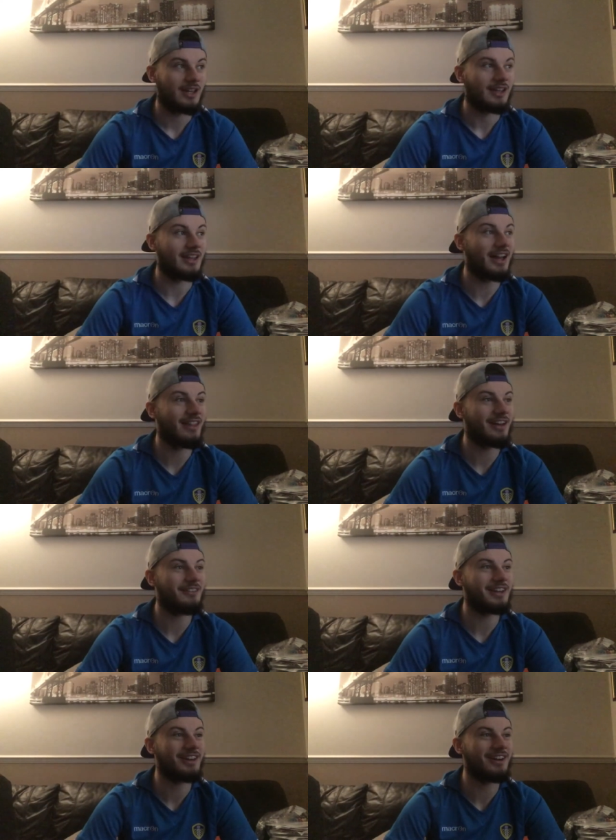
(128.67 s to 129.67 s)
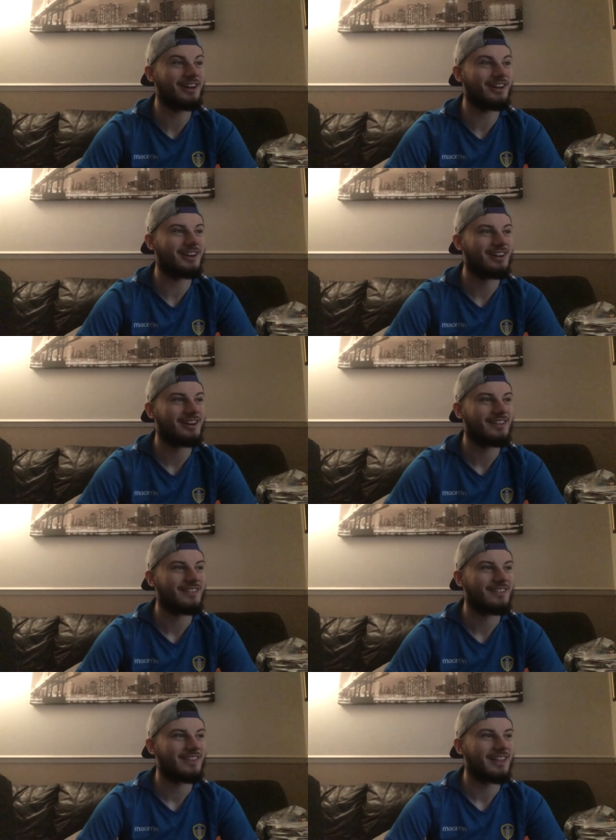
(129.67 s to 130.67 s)
Yeah, there we go.
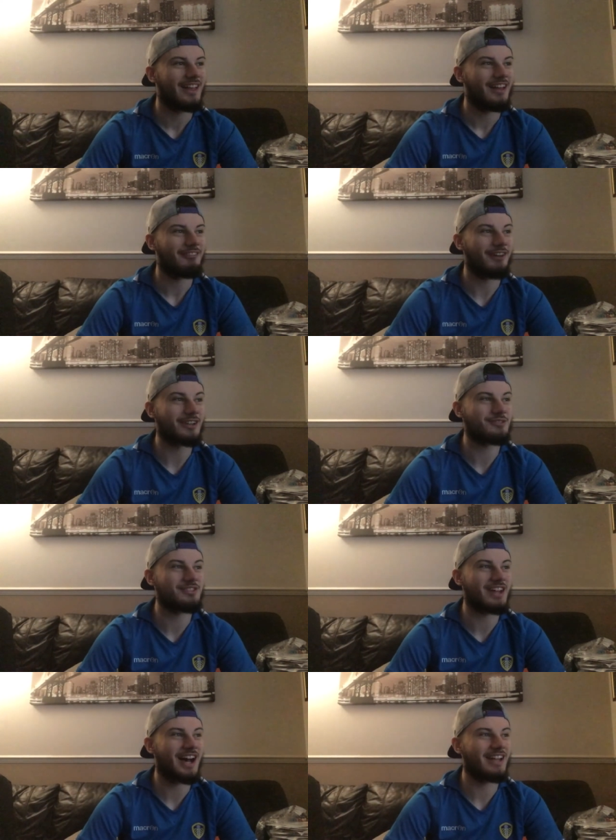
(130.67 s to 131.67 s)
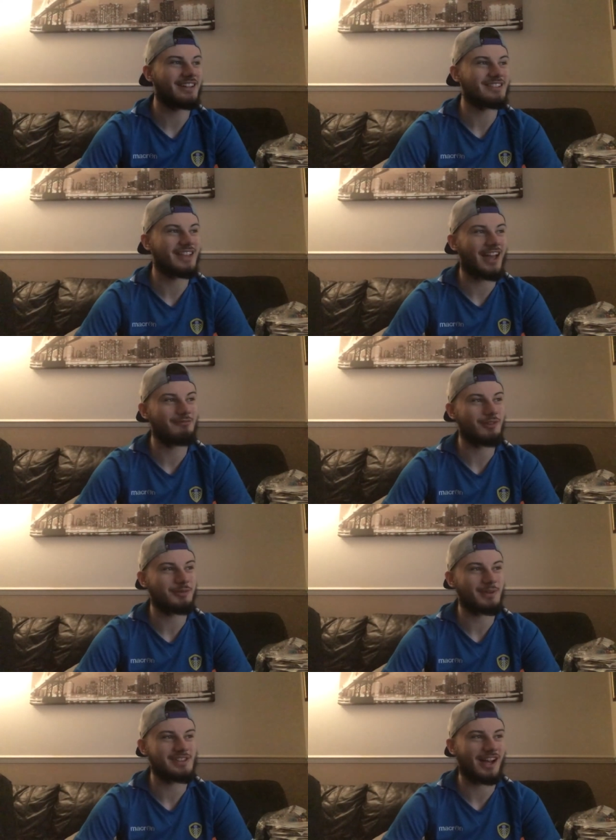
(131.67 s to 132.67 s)
Radrazani's getting
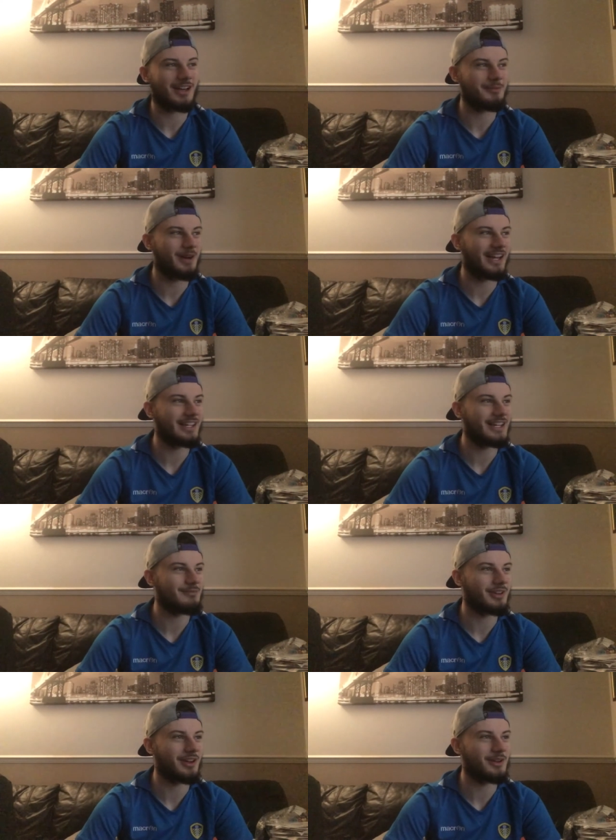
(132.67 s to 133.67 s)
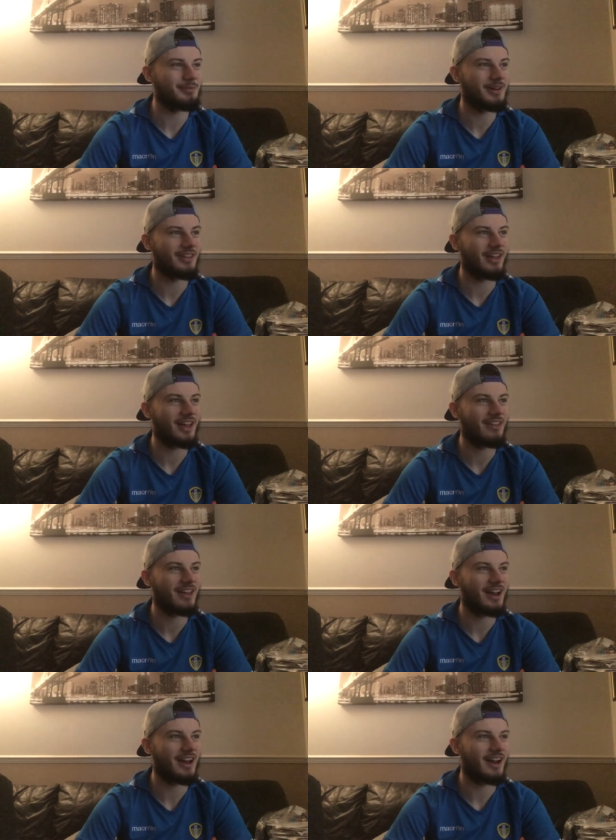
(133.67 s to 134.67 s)
rugby tackled by Liam Cooper. There they
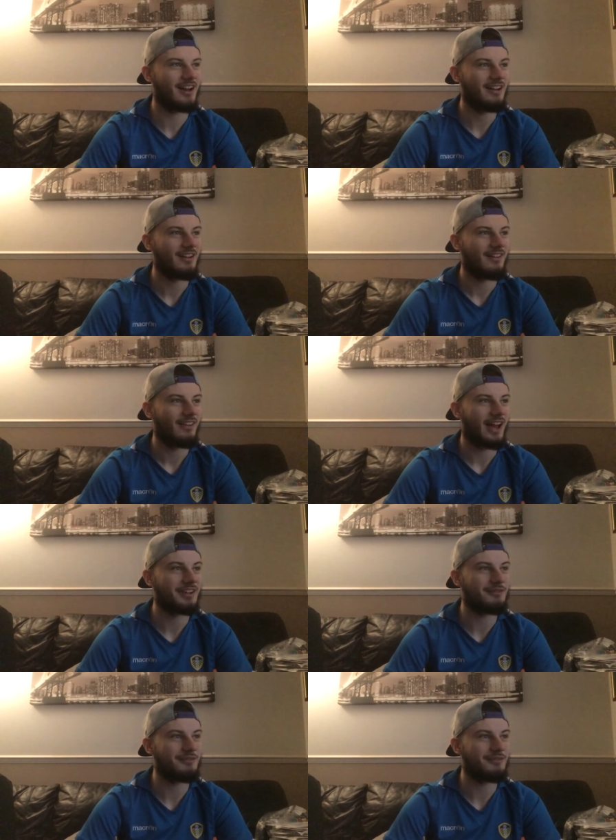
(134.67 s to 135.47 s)
are. Adam